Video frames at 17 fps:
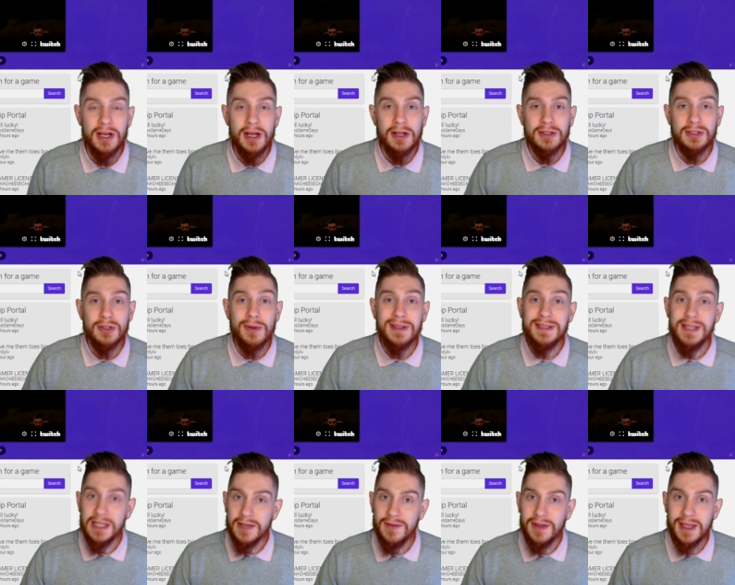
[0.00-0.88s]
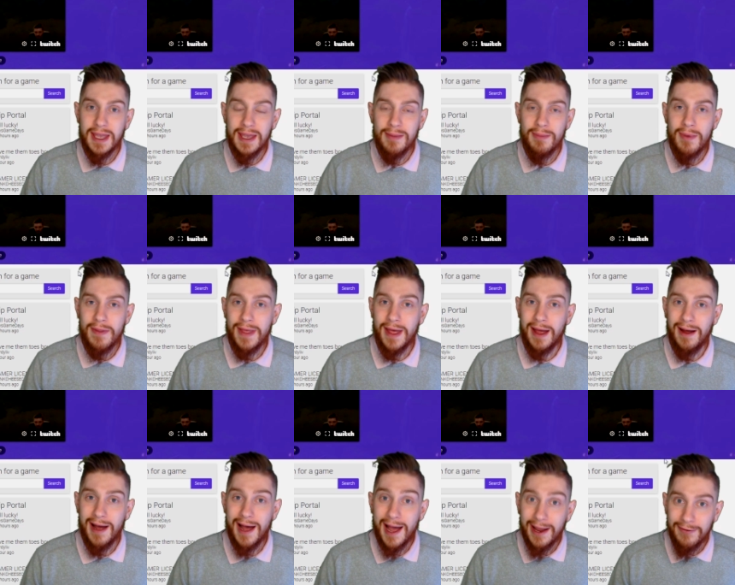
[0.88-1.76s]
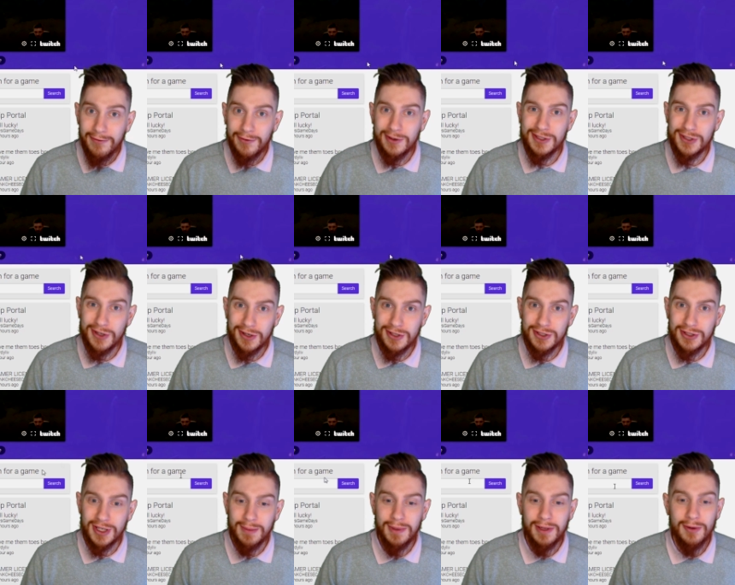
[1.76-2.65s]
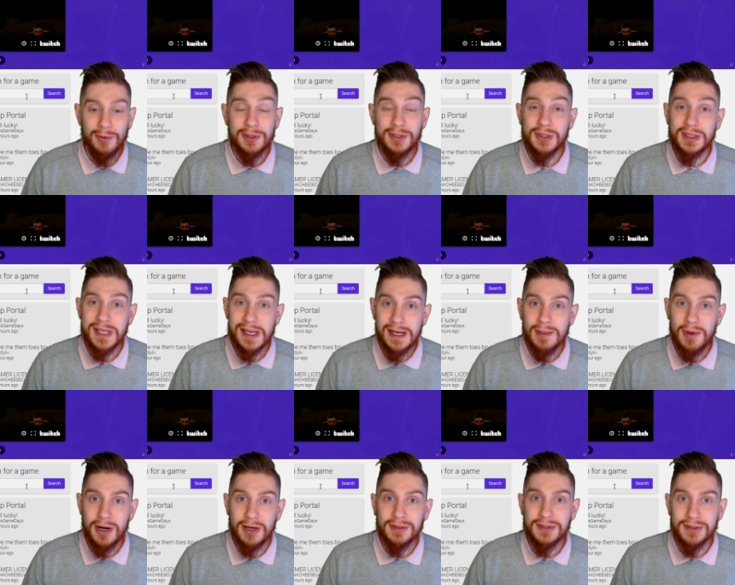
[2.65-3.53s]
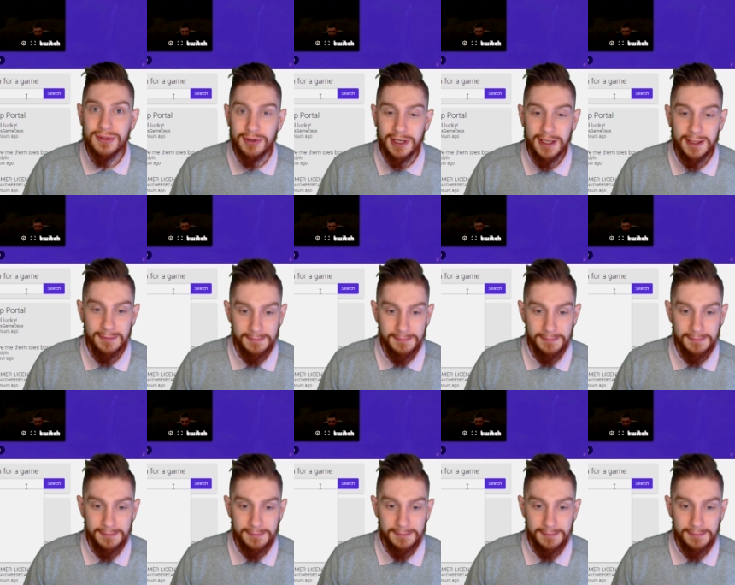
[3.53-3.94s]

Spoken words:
So let's think of a game that I first started streaming, which is Kingdom Hearts 3.